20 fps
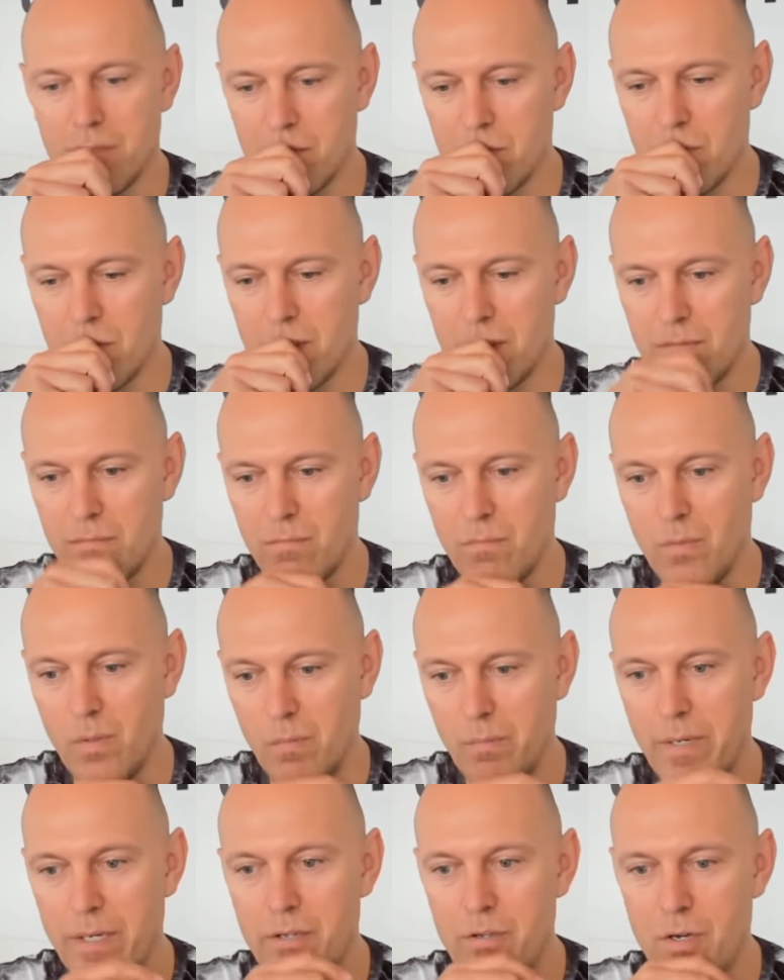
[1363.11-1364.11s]
What will
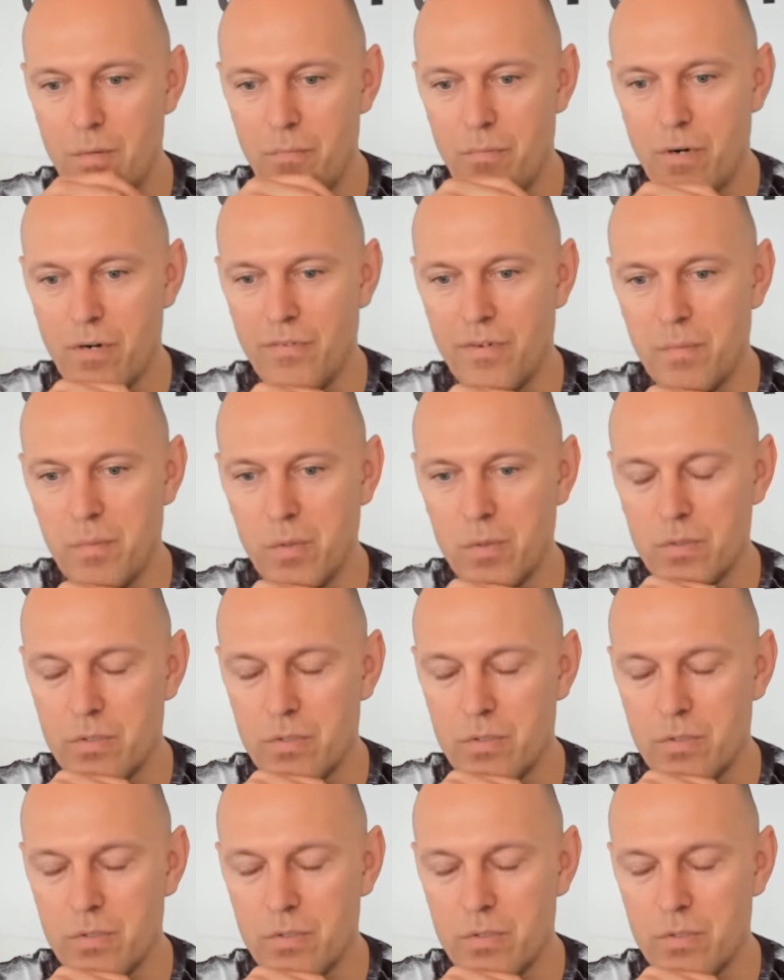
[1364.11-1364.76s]
make you a profitable